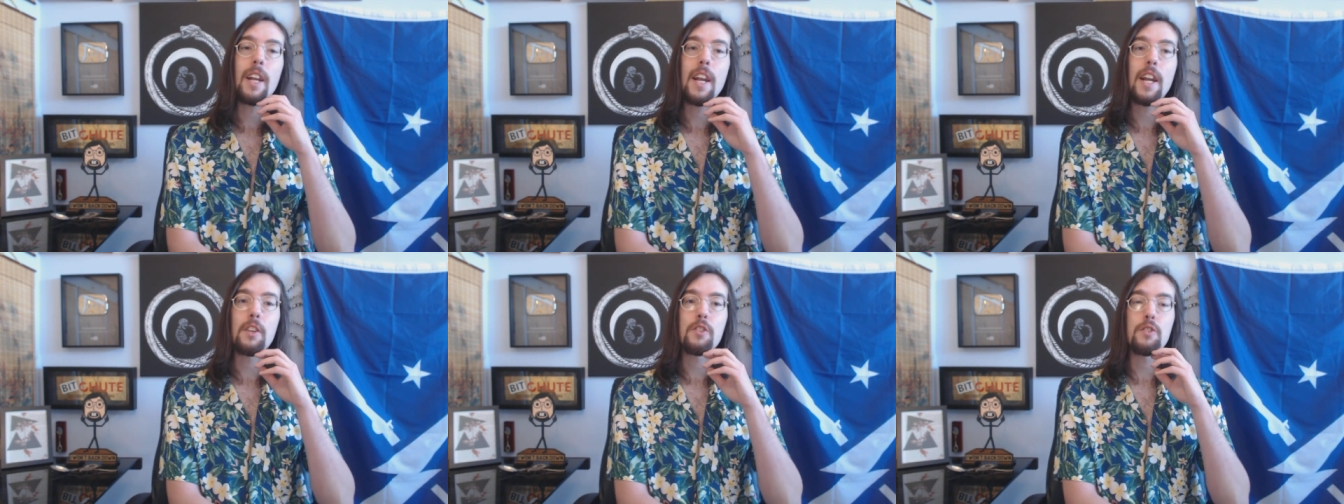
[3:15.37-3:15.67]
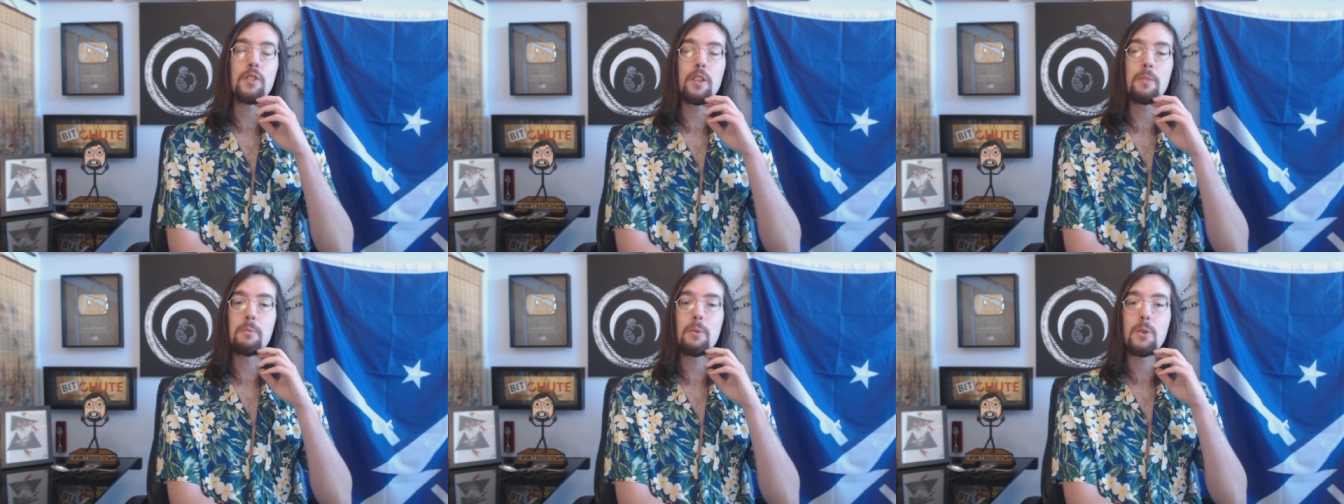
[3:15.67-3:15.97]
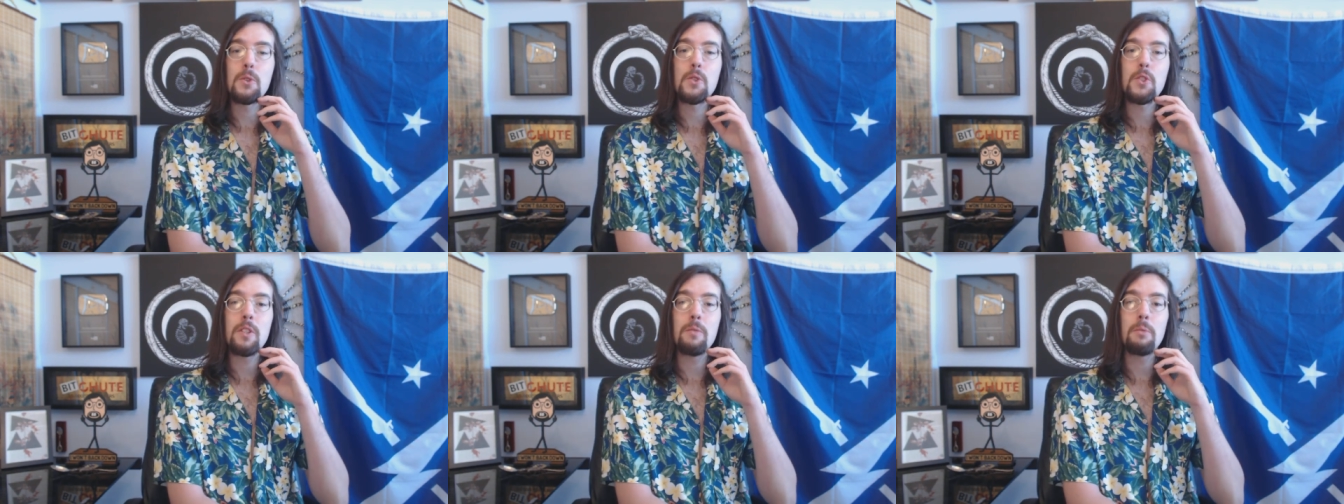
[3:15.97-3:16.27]
actually
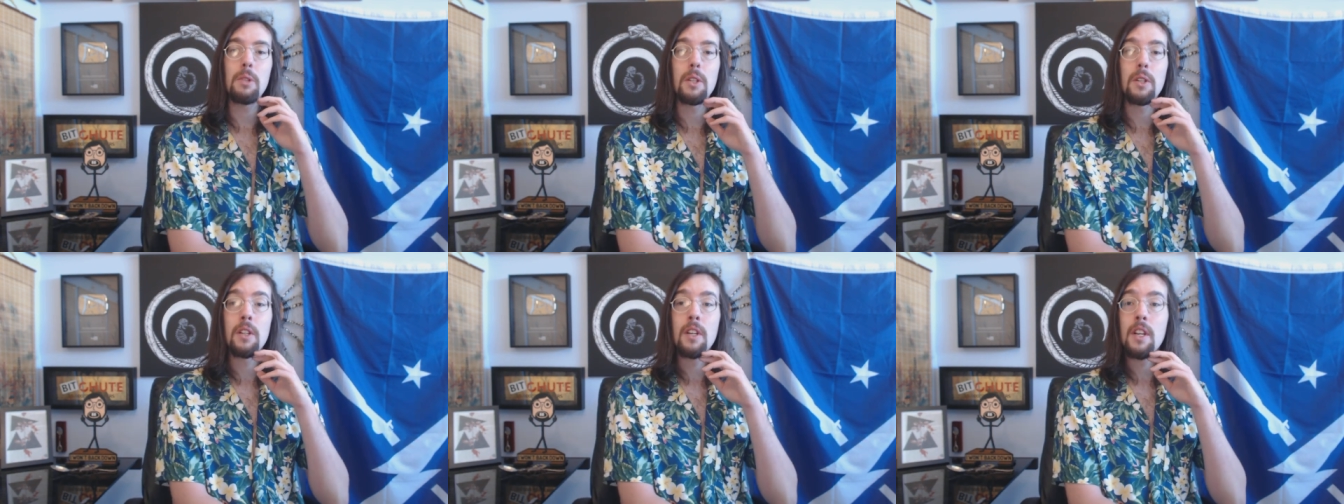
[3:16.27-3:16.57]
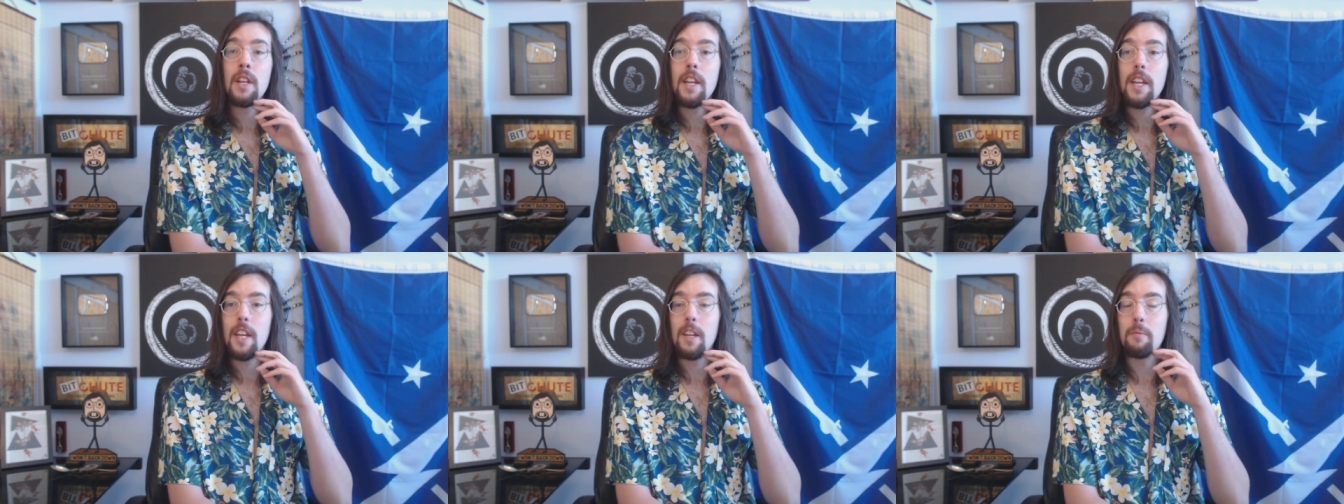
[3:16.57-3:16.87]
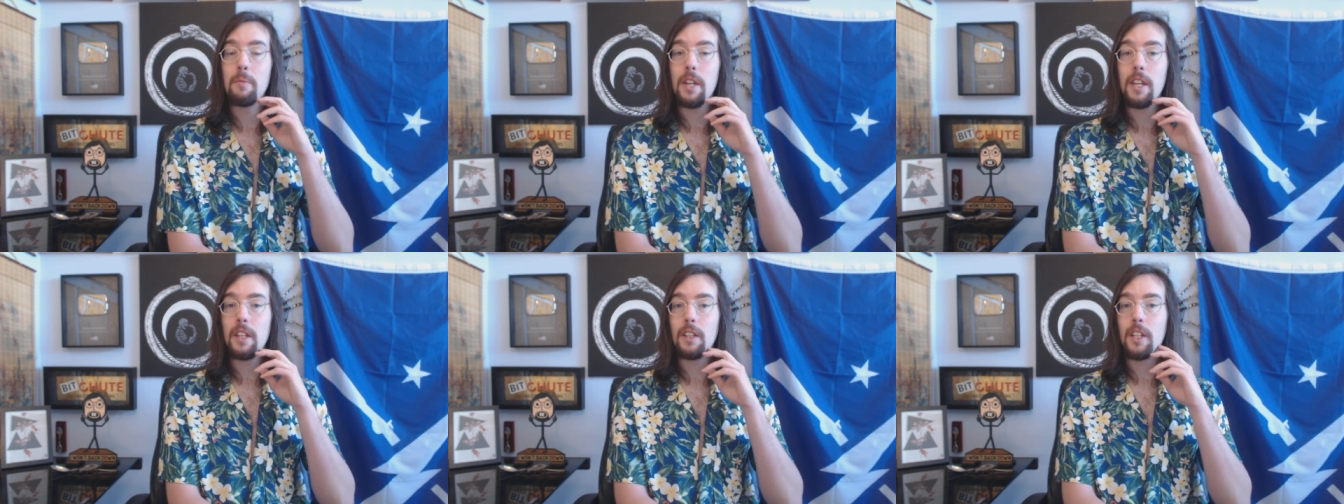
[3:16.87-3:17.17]
more similar
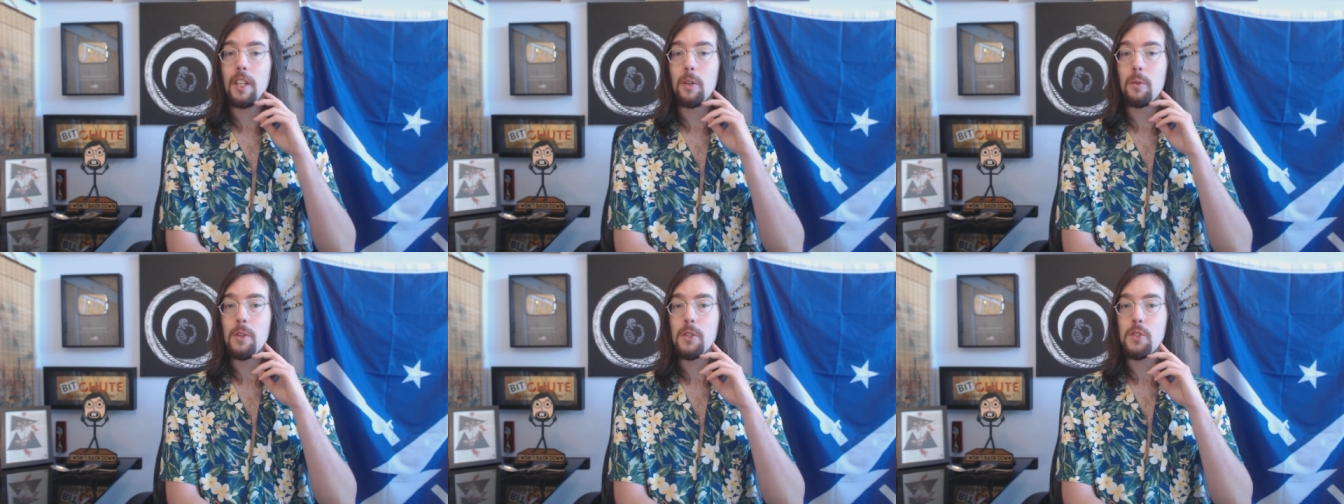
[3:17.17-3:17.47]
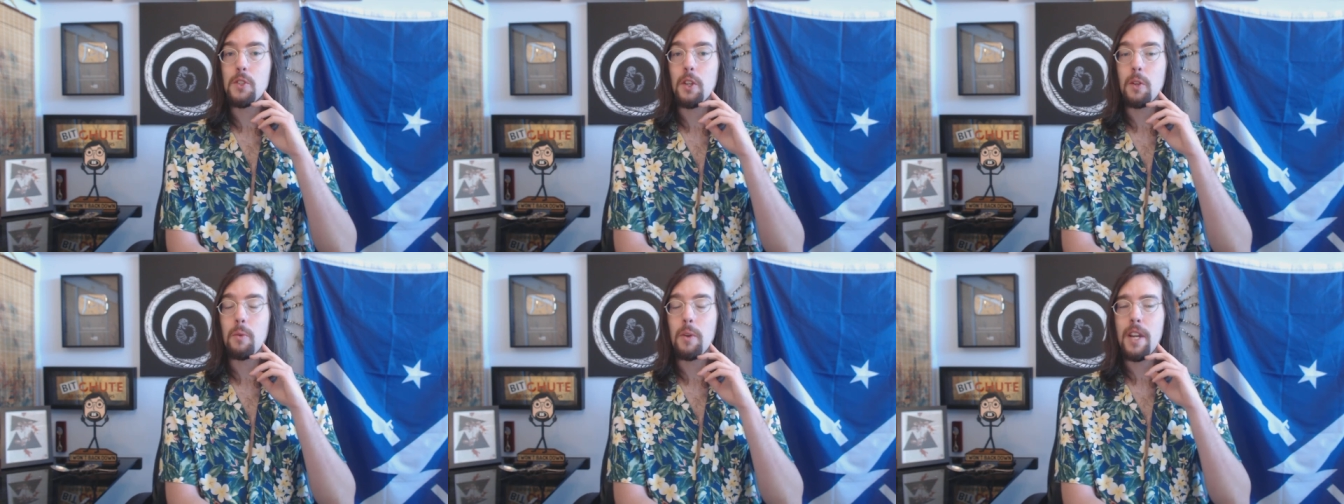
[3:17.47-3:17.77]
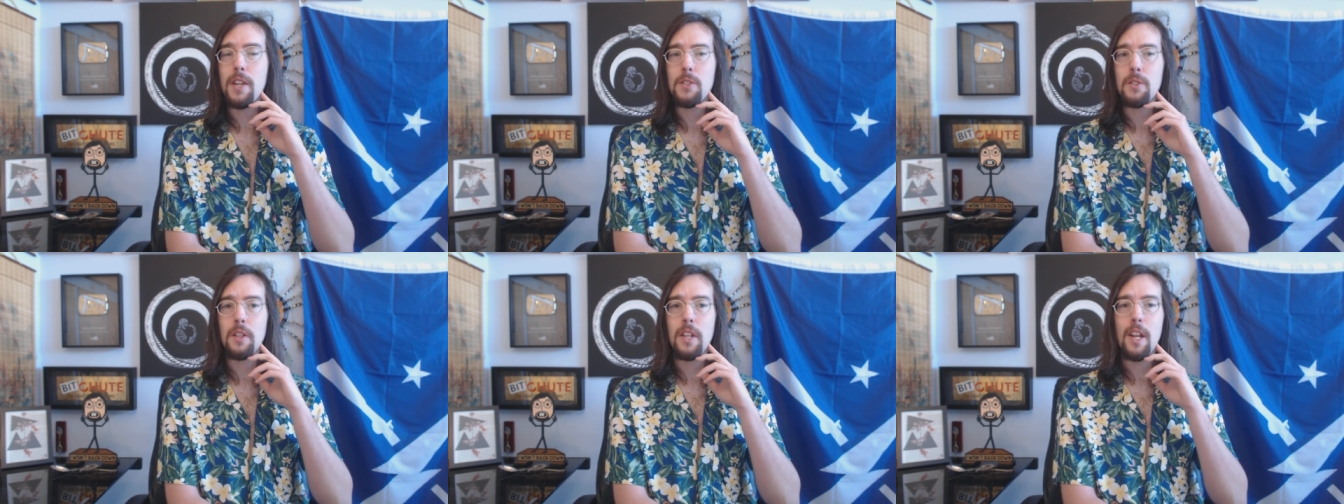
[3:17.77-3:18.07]
in many linguistic ways.